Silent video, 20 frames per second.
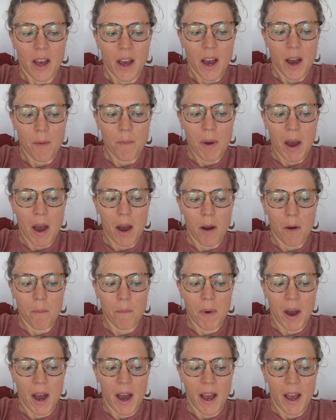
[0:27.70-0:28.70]
about
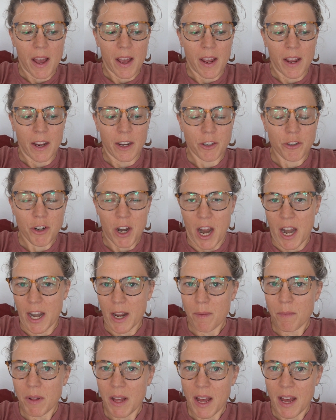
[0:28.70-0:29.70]
my
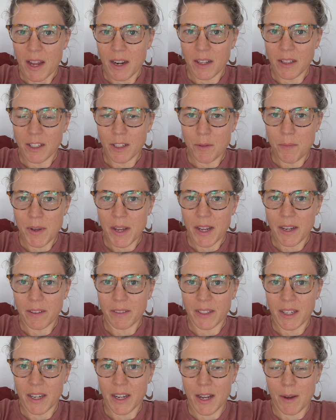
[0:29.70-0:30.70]
training plan a little bit
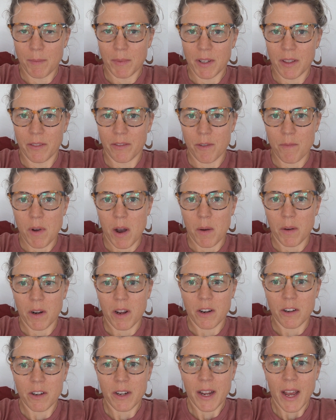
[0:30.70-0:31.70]
leading up to the Vermont
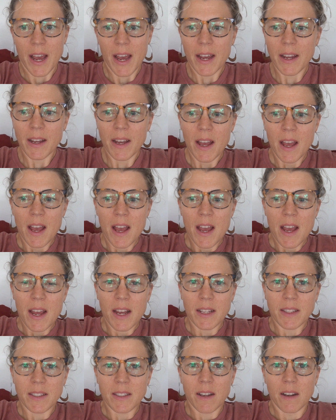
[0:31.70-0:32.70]
100K.
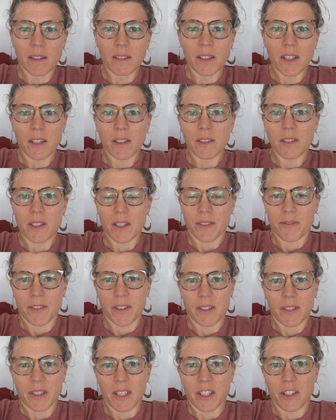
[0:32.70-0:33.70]
It's a little
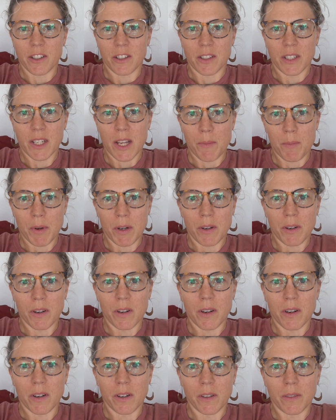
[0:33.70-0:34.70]
different than your
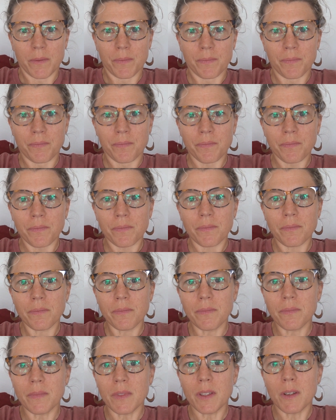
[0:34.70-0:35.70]
typical
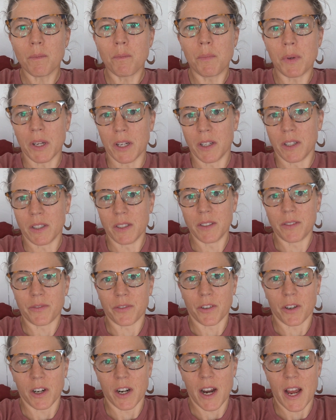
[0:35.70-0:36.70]
build
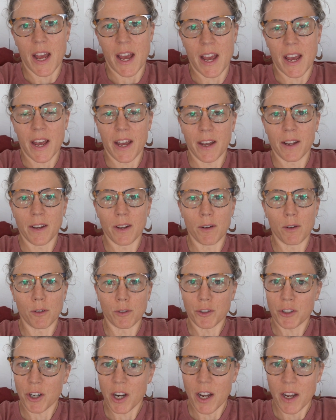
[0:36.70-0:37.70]
for a
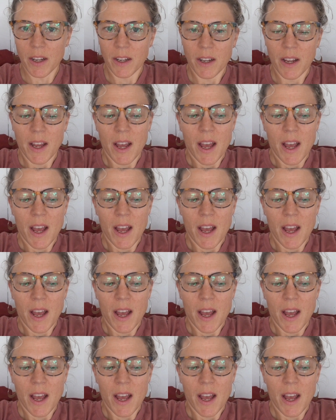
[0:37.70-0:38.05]
ultra,